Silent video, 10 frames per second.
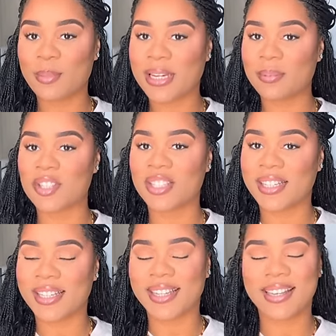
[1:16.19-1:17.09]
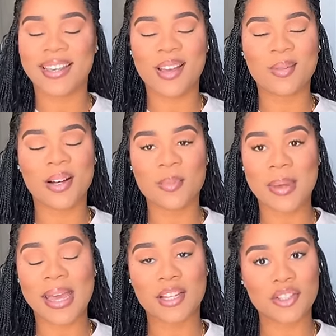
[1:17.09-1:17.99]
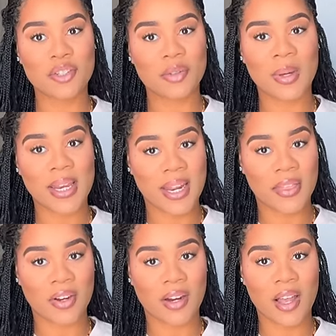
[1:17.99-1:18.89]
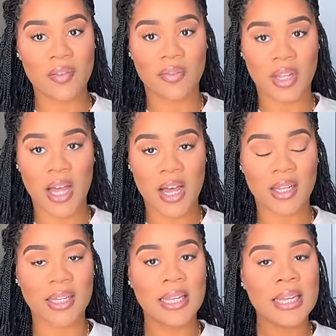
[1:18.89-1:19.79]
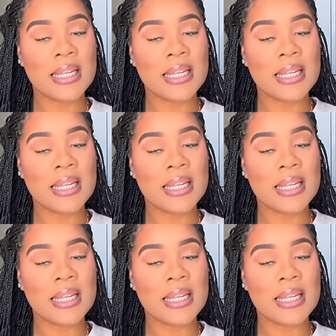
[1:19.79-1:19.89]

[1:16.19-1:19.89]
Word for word: My name is Shaneka E and welcome back to another vlog.